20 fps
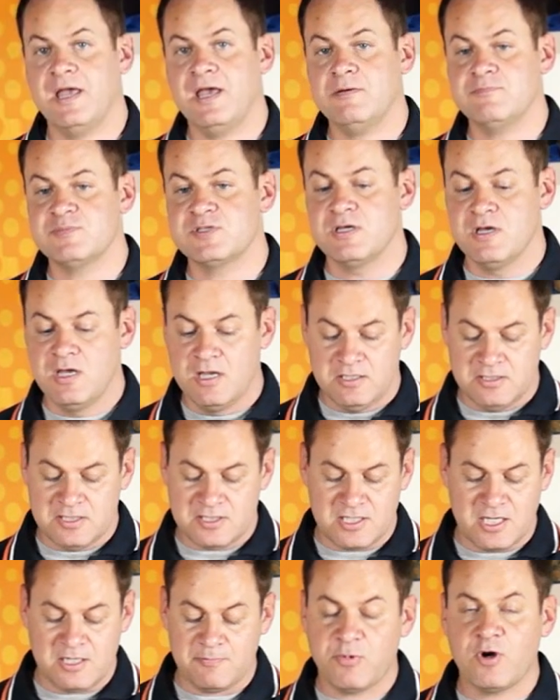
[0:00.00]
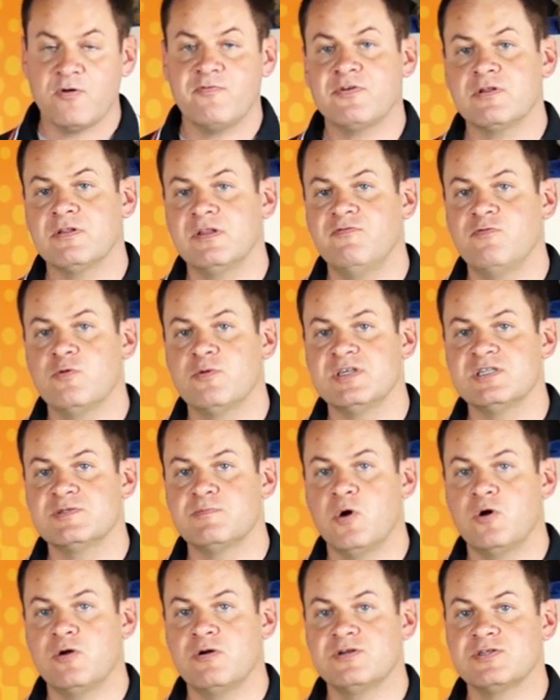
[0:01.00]
amps, designed perfectly for these
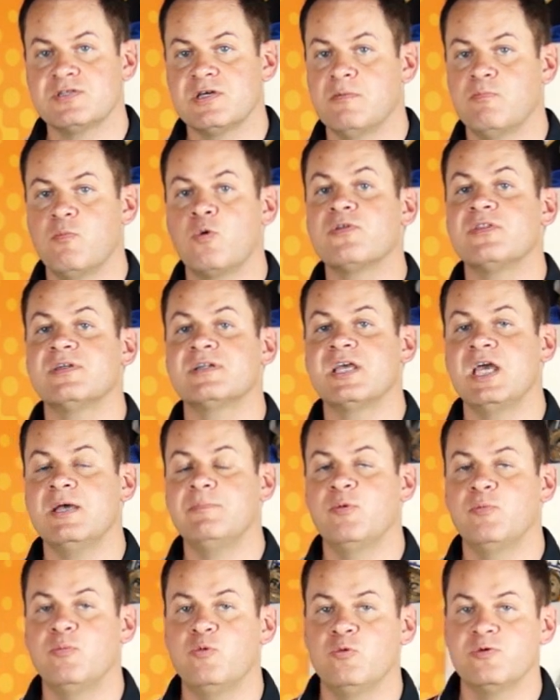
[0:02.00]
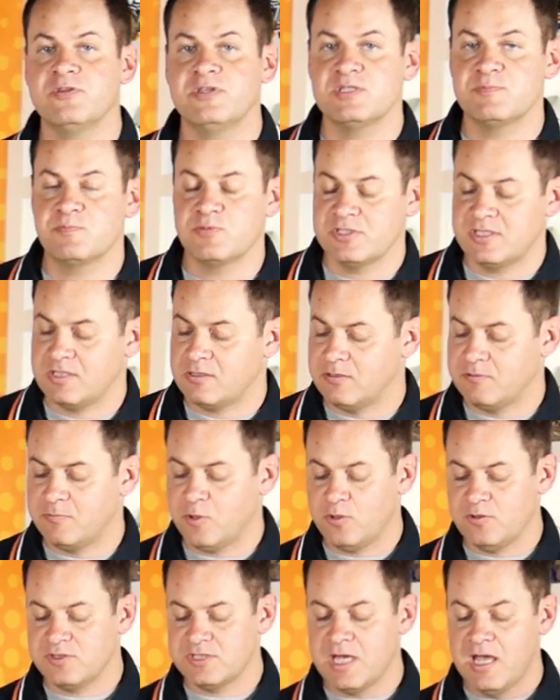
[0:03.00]
motors, more than capable with these particular
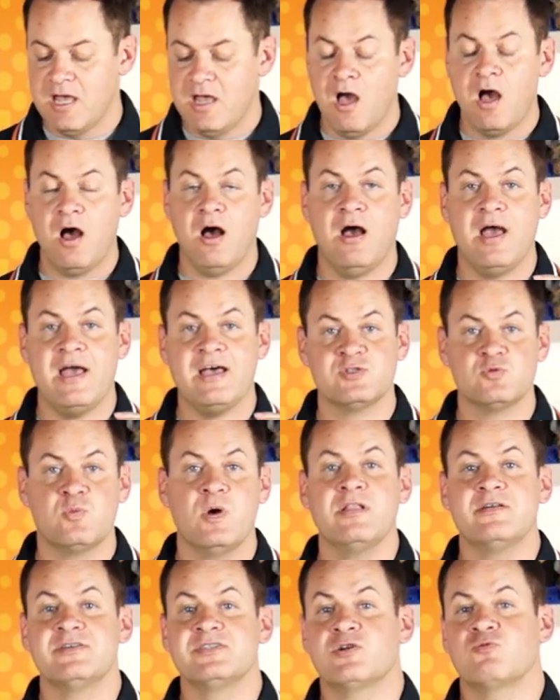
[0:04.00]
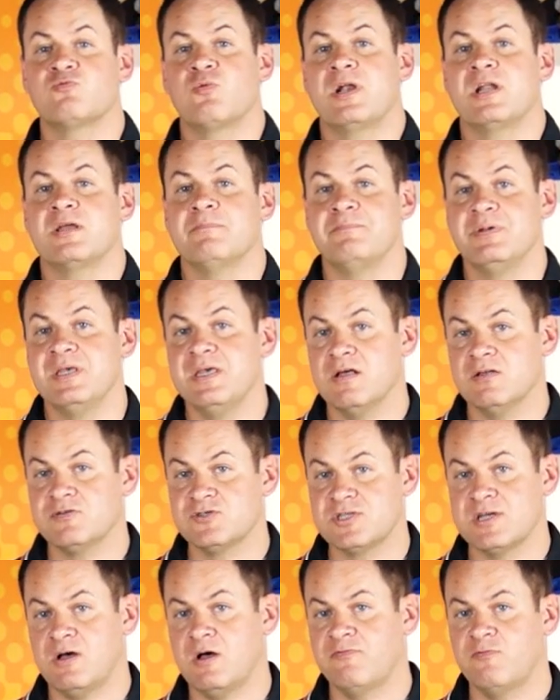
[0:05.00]
motors, as well as they're running
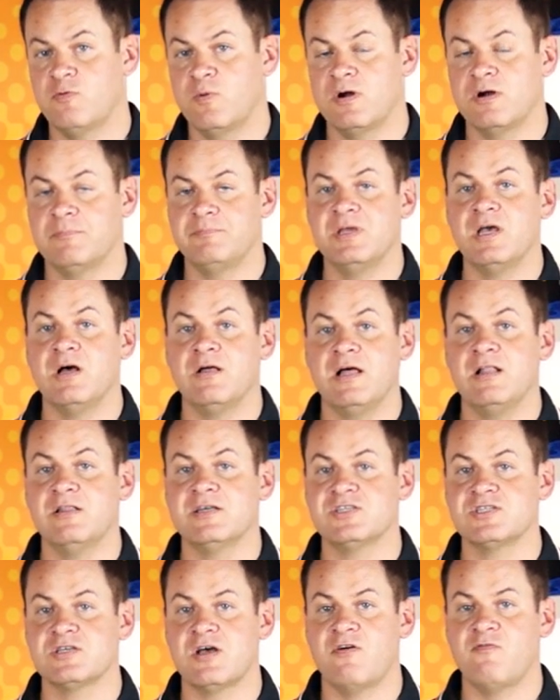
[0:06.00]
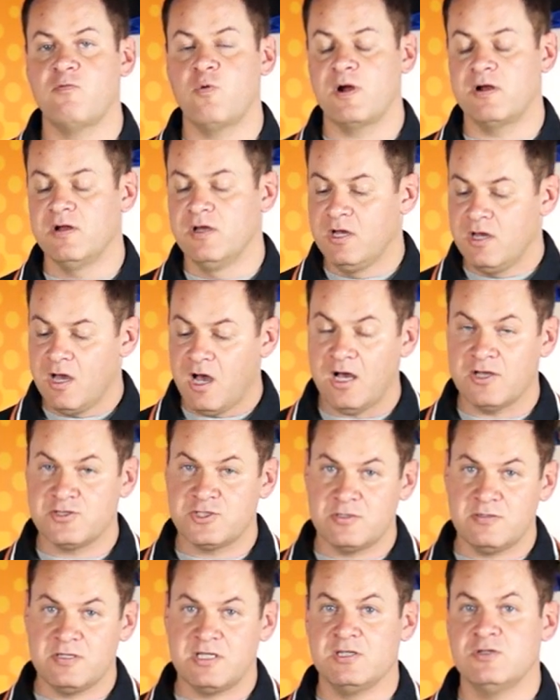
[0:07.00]
BLHeli software.
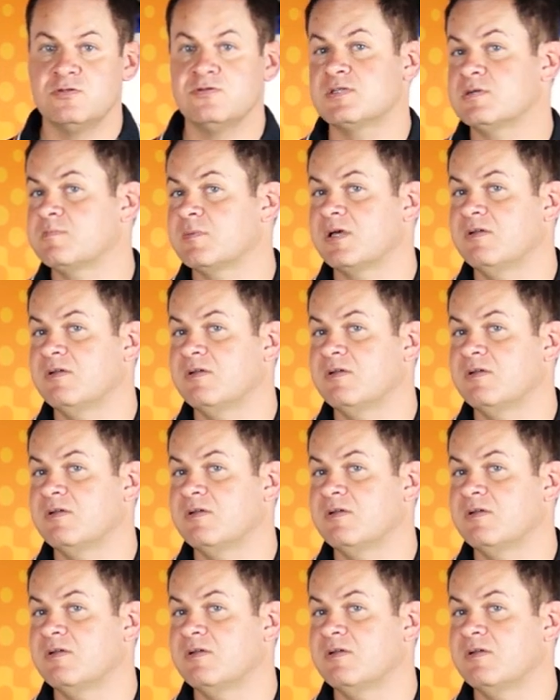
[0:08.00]
So you can do some